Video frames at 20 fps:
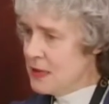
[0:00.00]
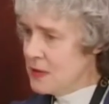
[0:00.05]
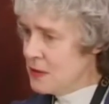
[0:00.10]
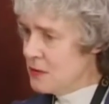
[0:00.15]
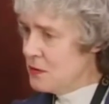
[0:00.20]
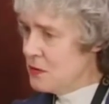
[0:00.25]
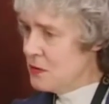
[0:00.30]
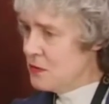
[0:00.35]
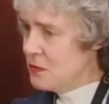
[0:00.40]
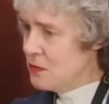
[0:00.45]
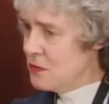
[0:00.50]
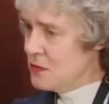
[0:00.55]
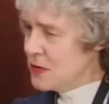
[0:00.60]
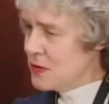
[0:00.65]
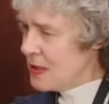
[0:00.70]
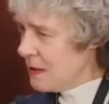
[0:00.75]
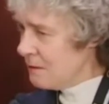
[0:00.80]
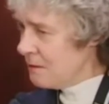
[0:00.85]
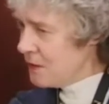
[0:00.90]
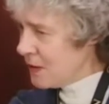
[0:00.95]
to use
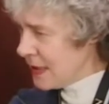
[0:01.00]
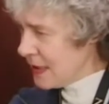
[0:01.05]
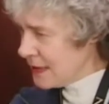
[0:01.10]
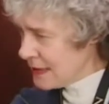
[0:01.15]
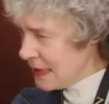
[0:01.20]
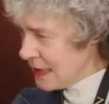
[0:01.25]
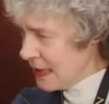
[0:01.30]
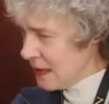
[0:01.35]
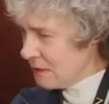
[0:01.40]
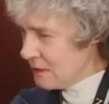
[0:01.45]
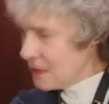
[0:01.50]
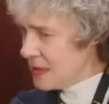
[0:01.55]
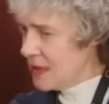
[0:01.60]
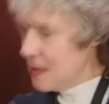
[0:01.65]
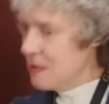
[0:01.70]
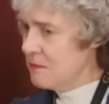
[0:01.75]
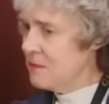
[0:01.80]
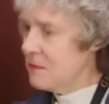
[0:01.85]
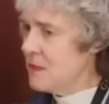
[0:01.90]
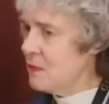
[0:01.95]
comfort as an
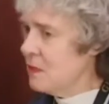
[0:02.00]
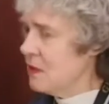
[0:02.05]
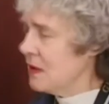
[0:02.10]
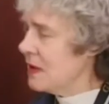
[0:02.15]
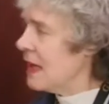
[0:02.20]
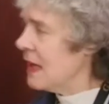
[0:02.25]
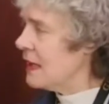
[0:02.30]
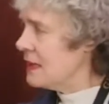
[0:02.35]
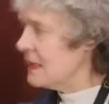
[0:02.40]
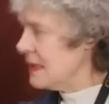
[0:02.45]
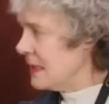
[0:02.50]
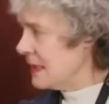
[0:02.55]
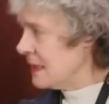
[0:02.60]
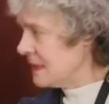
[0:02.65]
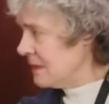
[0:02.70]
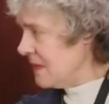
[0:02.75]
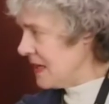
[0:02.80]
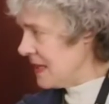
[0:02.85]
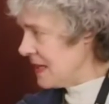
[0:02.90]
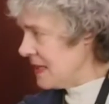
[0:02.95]
outcome will contact
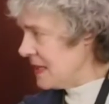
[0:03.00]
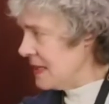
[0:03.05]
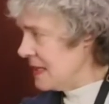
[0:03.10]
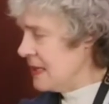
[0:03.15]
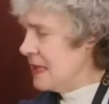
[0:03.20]
me